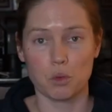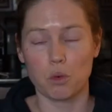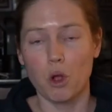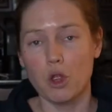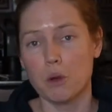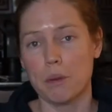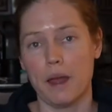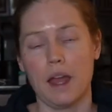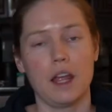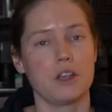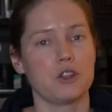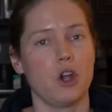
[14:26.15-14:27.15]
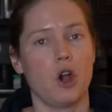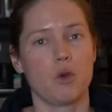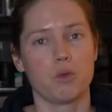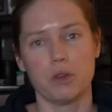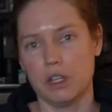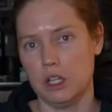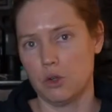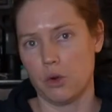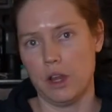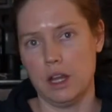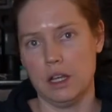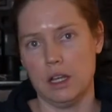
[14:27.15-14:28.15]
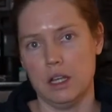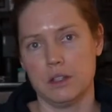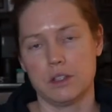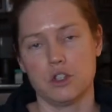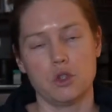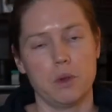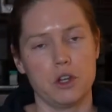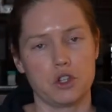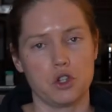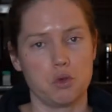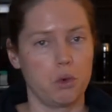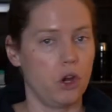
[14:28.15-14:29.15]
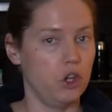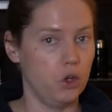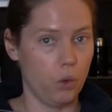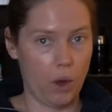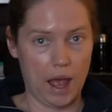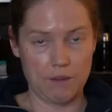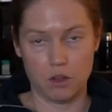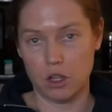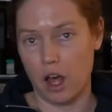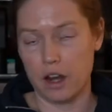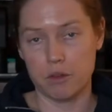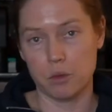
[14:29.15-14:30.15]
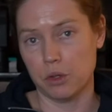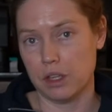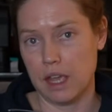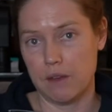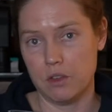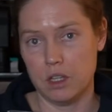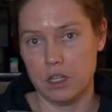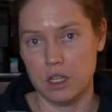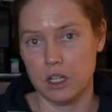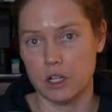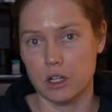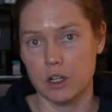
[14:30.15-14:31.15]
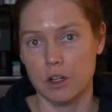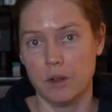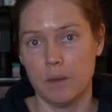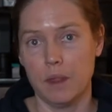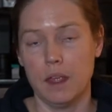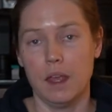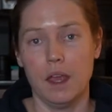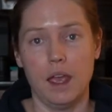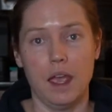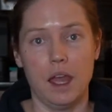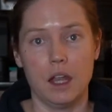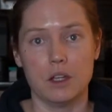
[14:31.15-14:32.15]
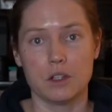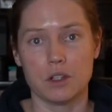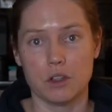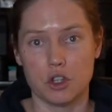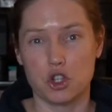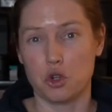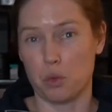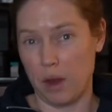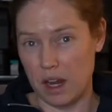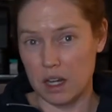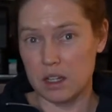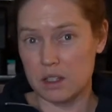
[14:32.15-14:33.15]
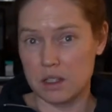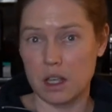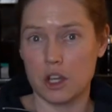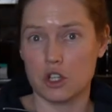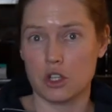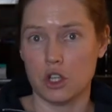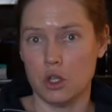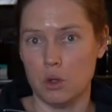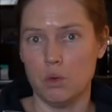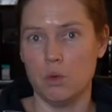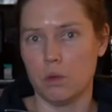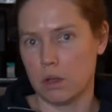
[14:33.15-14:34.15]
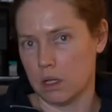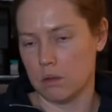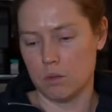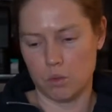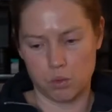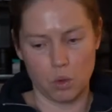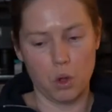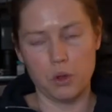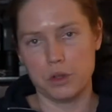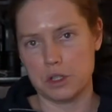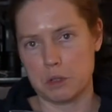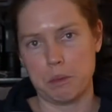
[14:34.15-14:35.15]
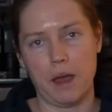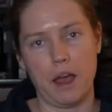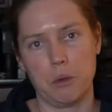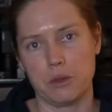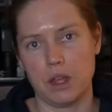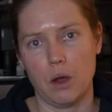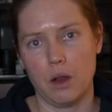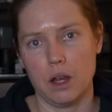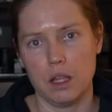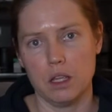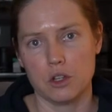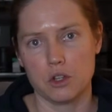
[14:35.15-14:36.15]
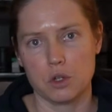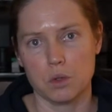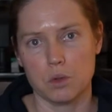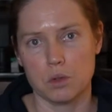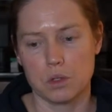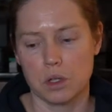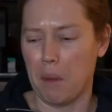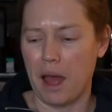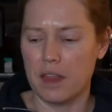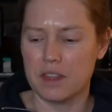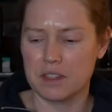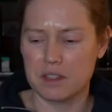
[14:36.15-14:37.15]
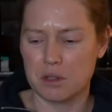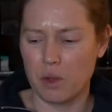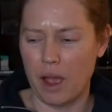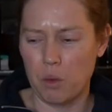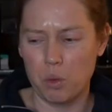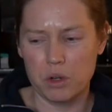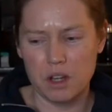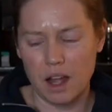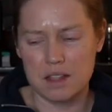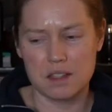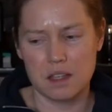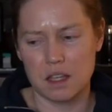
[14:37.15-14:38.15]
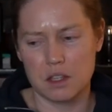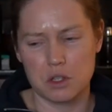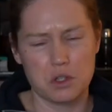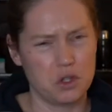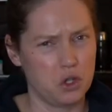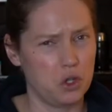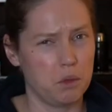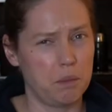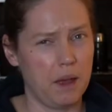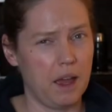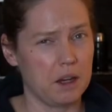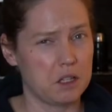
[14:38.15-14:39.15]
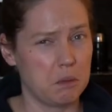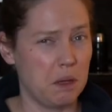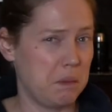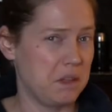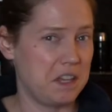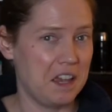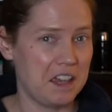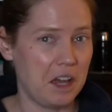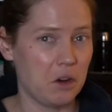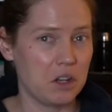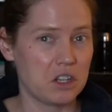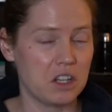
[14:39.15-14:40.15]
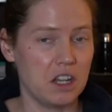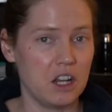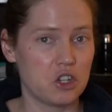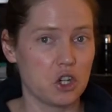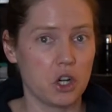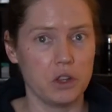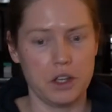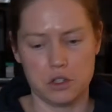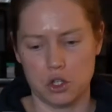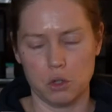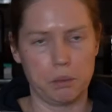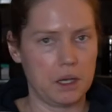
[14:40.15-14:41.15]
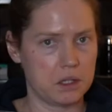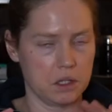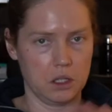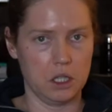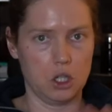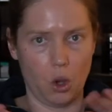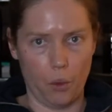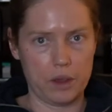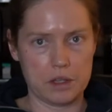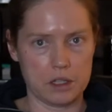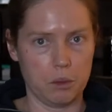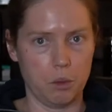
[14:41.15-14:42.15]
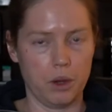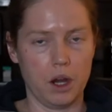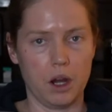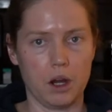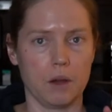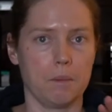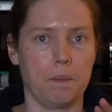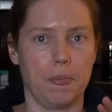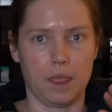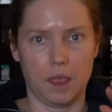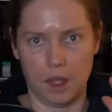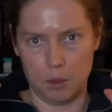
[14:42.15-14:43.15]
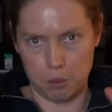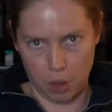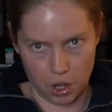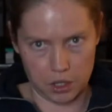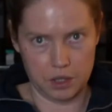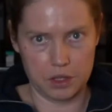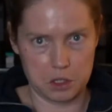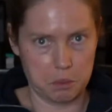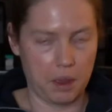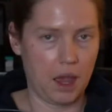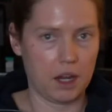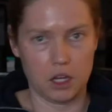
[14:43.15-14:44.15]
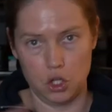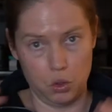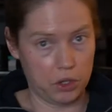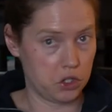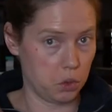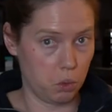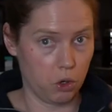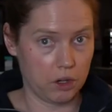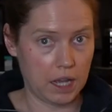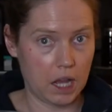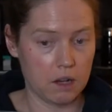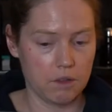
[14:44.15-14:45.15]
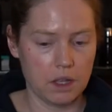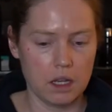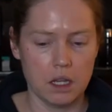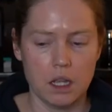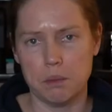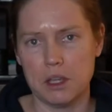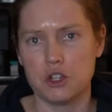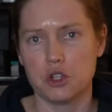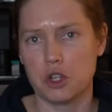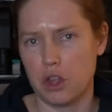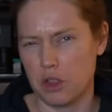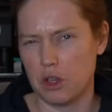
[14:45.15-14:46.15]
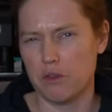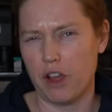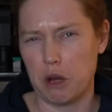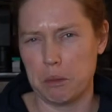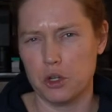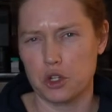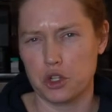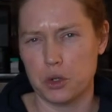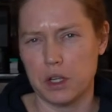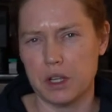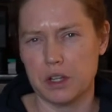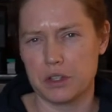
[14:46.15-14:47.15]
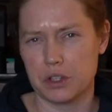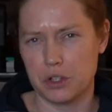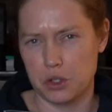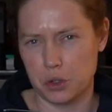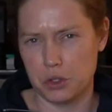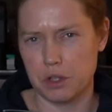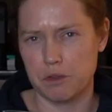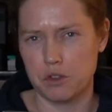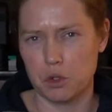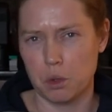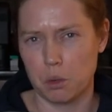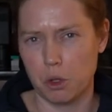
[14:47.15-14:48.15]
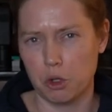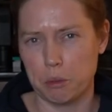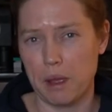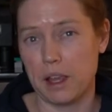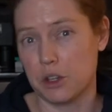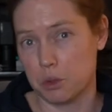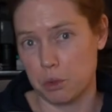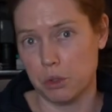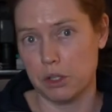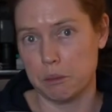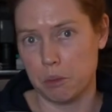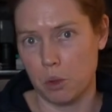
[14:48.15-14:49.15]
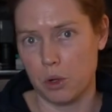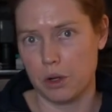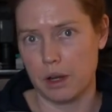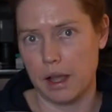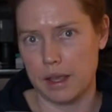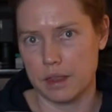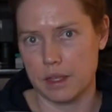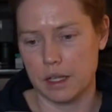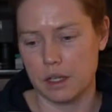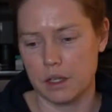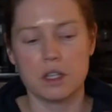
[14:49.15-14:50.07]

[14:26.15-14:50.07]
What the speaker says: Roller bags are really great in situations where you have a lot of really heavy gear and the terrain is such that you can roll this bag without any issues. I would not say this is a good bag to maybe take out into nature unless you're basically going somewhere and parking this bag and you get to work out of it. Making sure that the environment you're shooting in is conducive to a roller bag is really important, I think.